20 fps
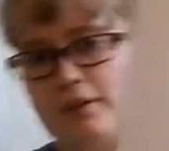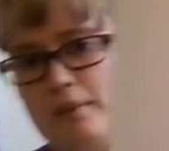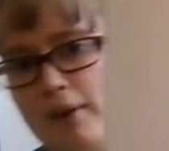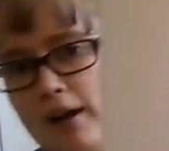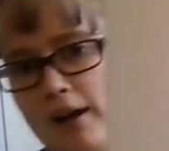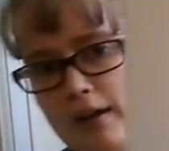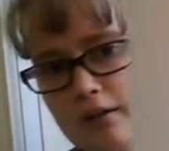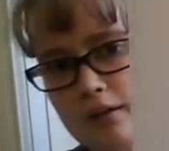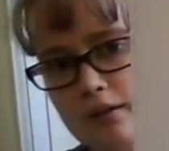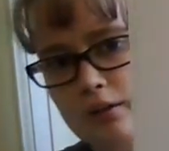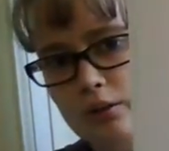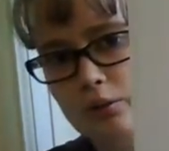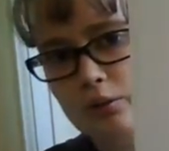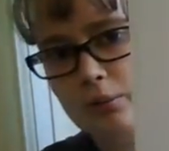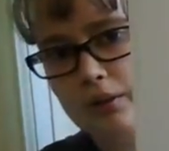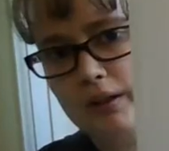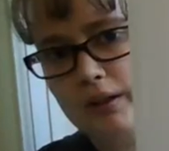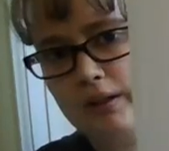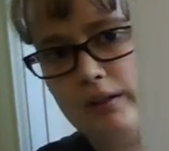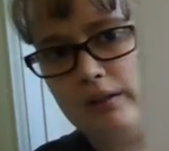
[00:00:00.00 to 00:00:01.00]
the back too,
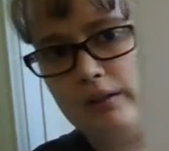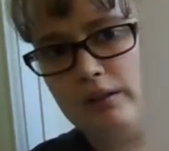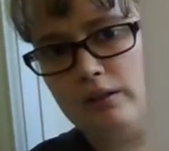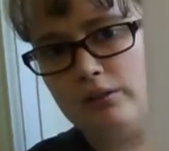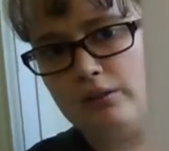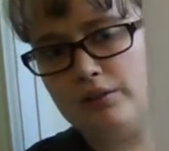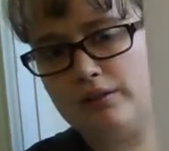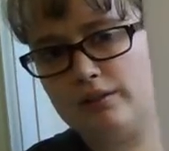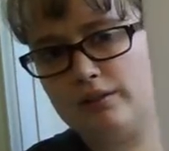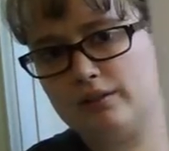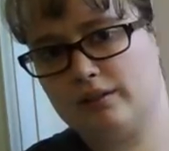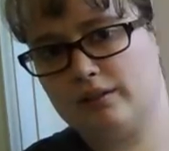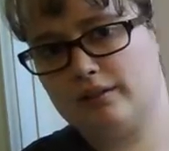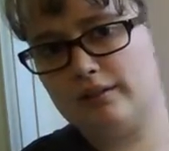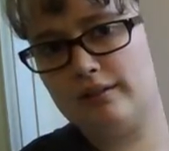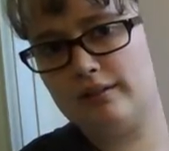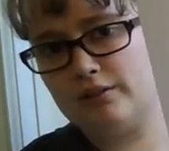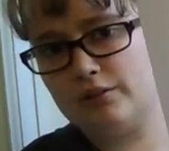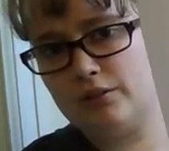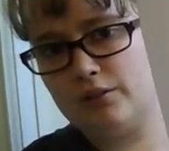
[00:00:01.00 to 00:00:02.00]
but you know,
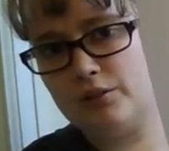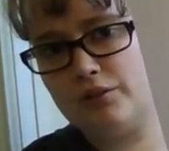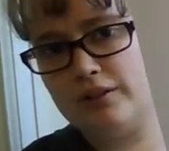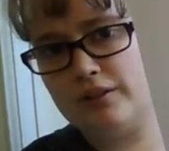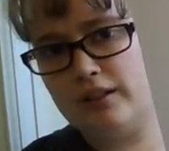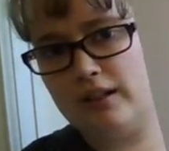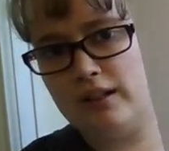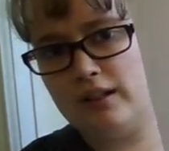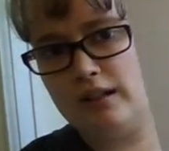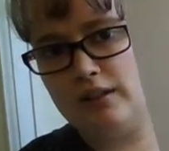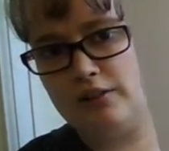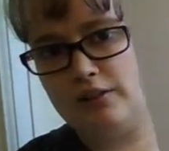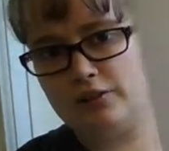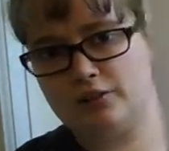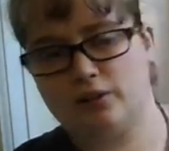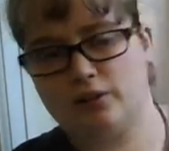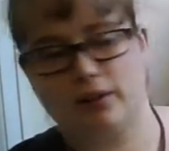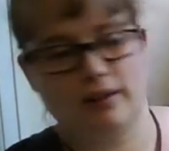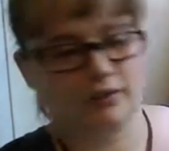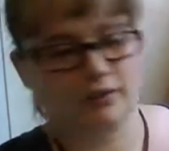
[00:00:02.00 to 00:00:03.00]
there's no CD, there's
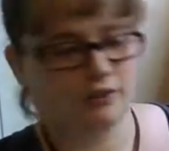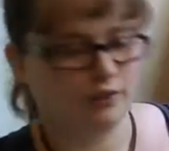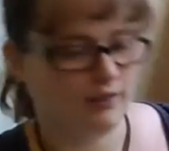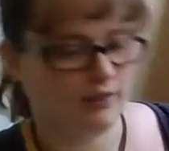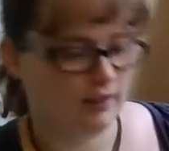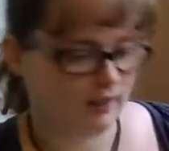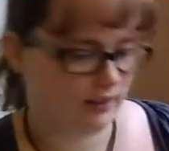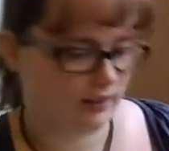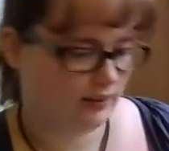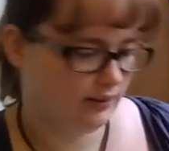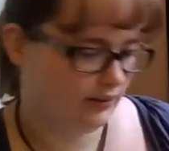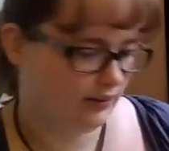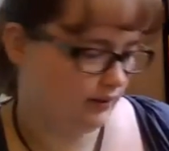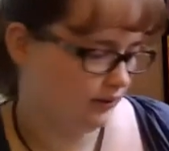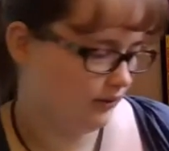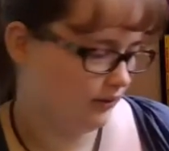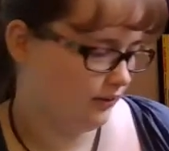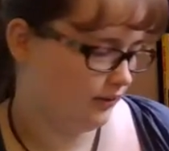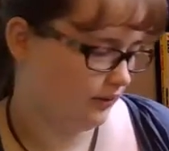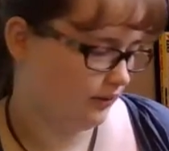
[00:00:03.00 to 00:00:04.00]
no answer keys,
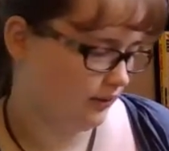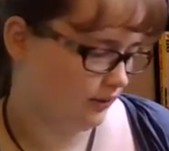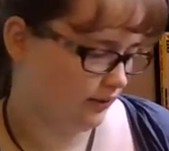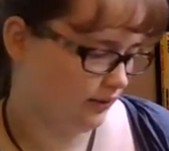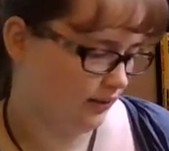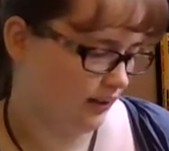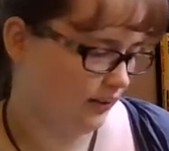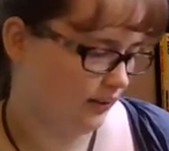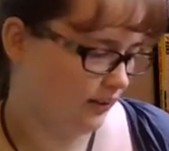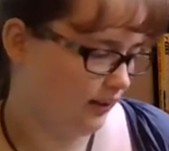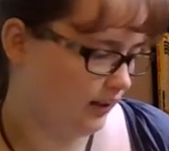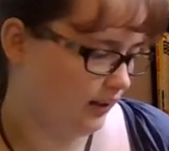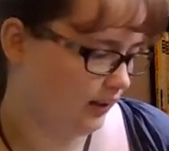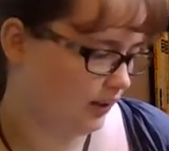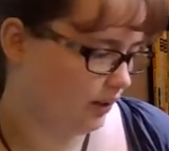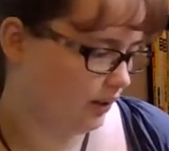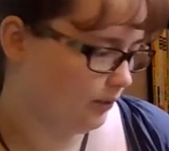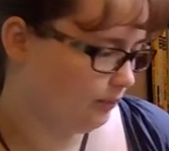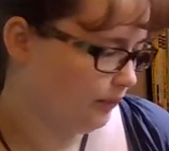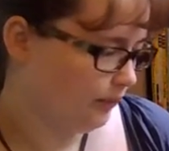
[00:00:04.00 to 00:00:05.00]
there's nothing
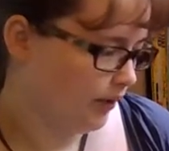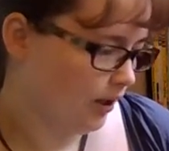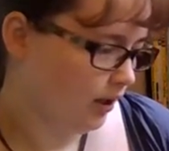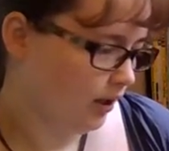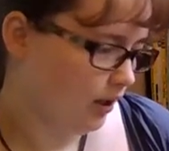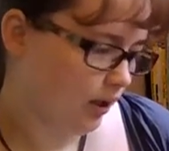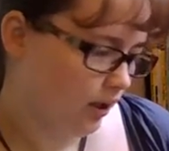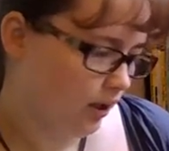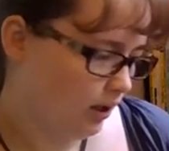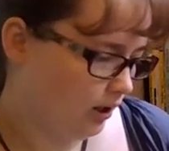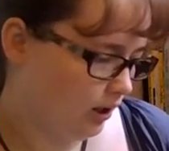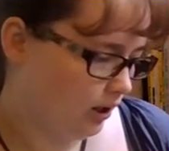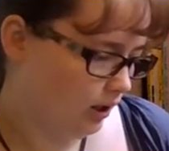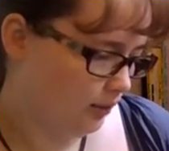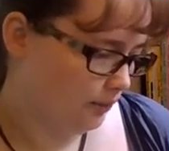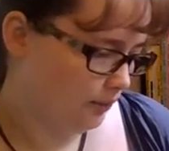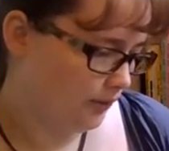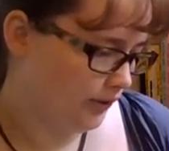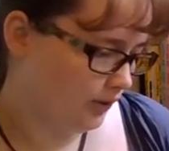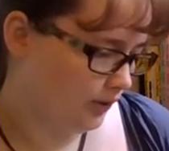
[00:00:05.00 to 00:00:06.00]
here.
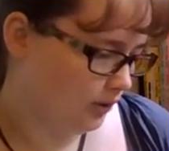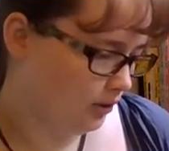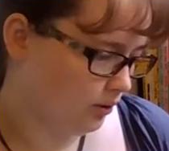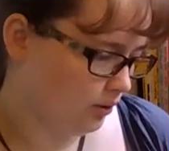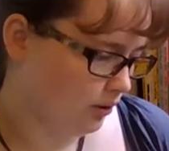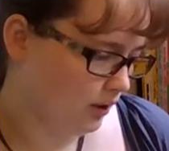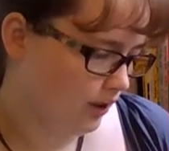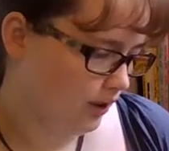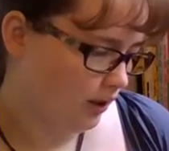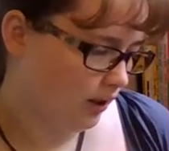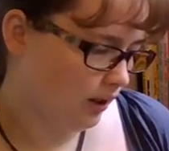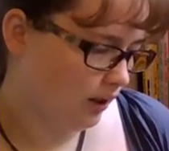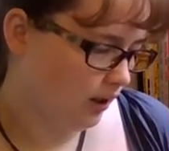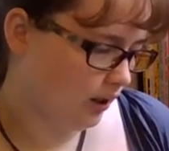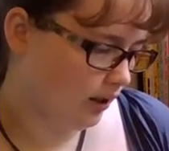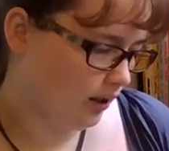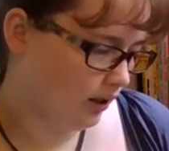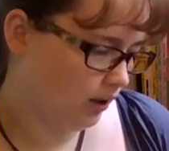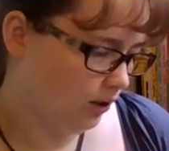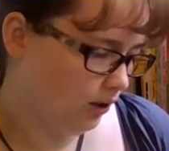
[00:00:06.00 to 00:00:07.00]
So
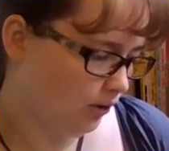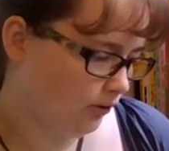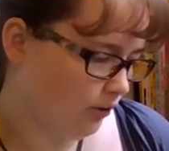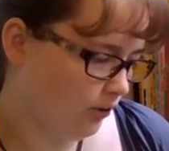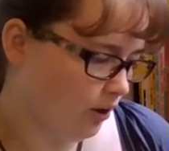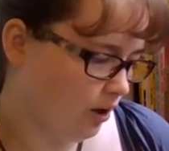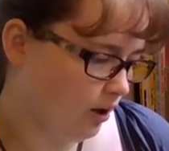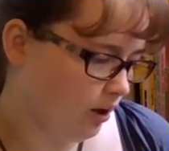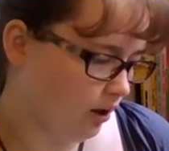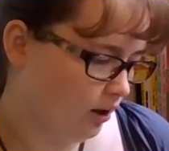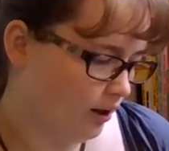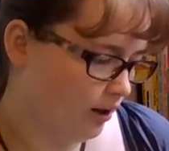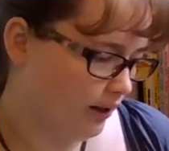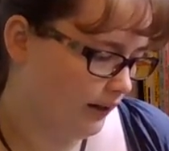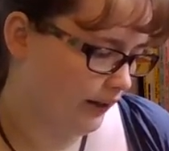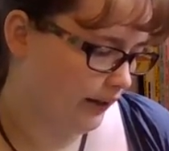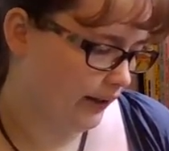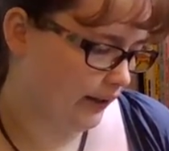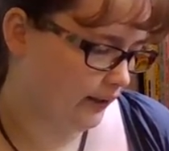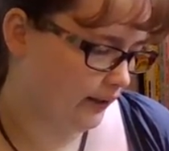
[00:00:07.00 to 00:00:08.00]
overall,
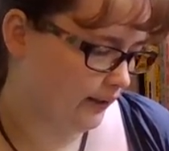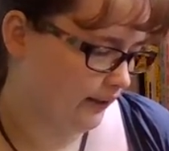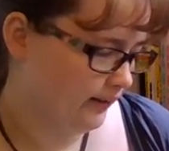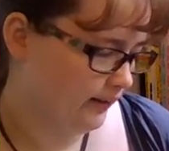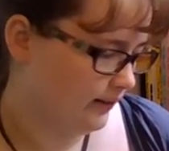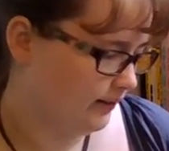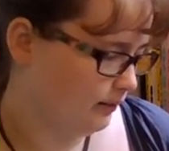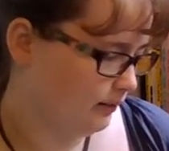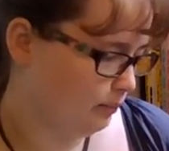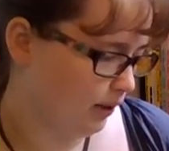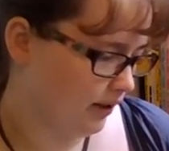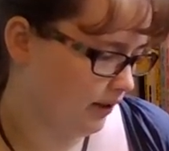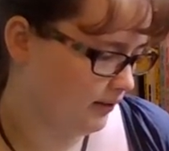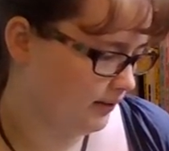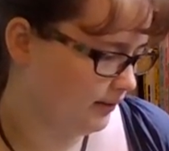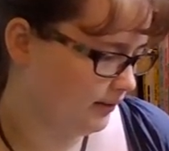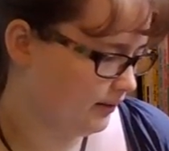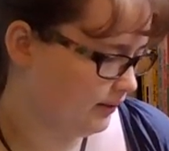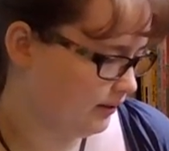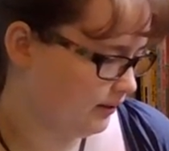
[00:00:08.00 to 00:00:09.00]
I think this is a
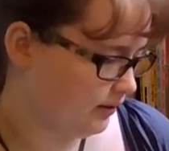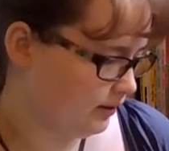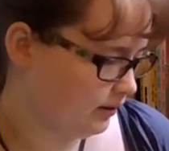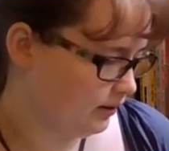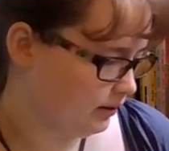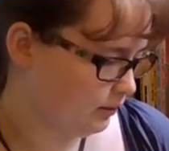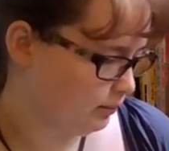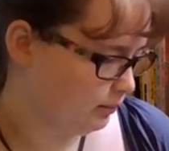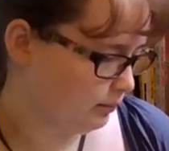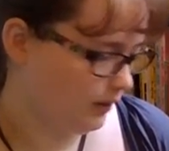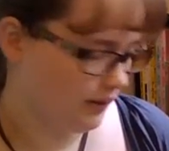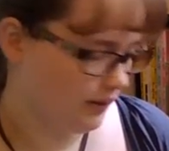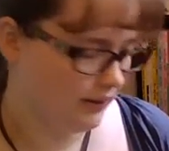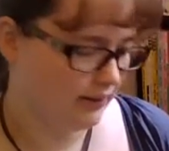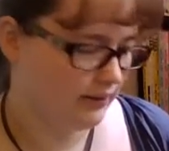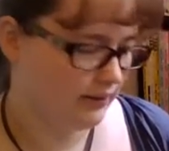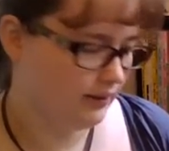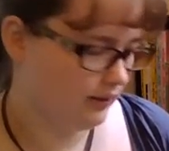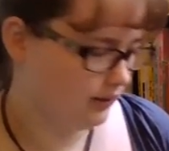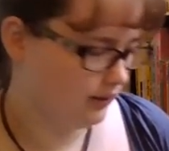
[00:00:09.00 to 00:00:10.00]
bust, but
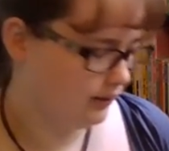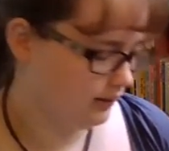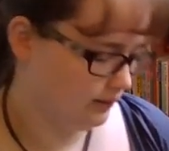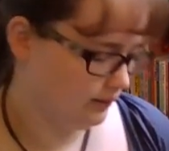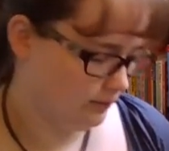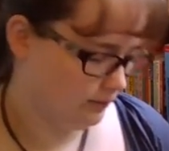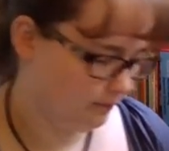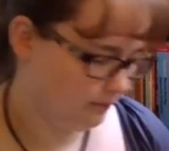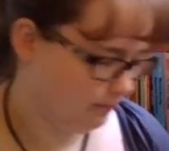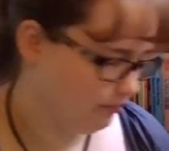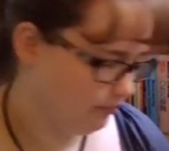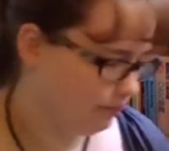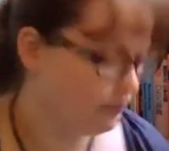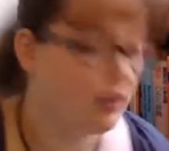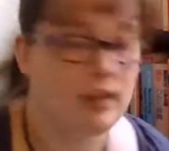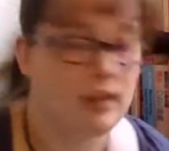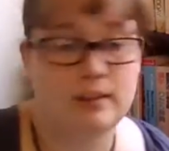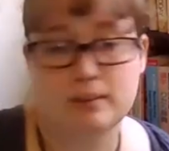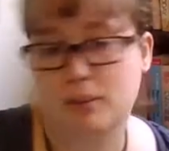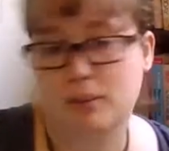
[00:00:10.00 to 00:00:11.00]
that's
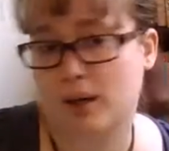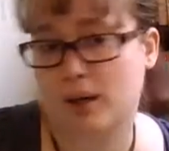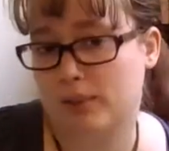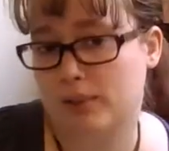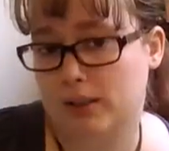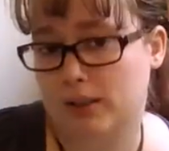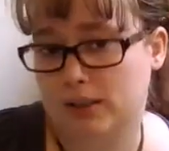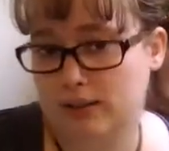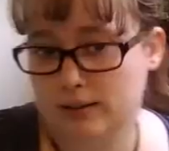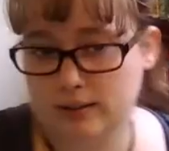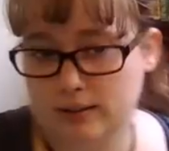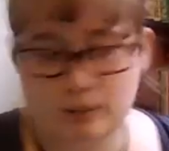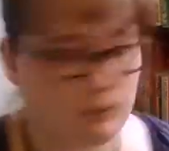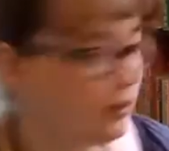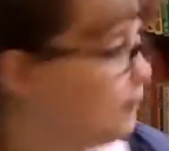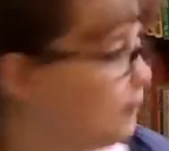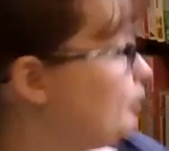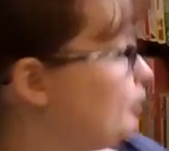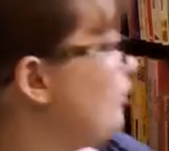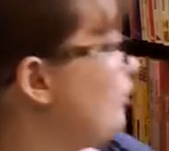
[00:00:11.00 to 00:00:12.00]
my opinion.
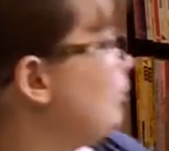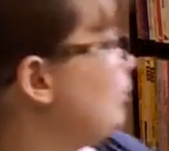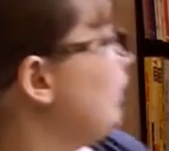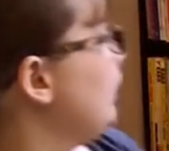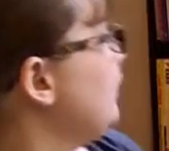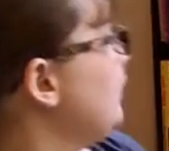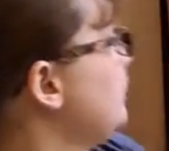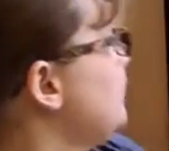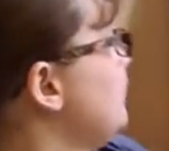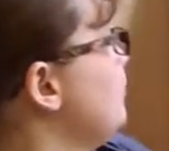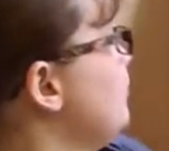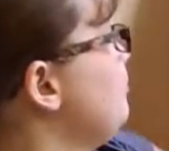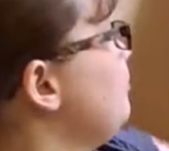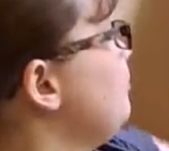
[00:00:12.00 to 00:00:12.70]
Somebody probably likes it,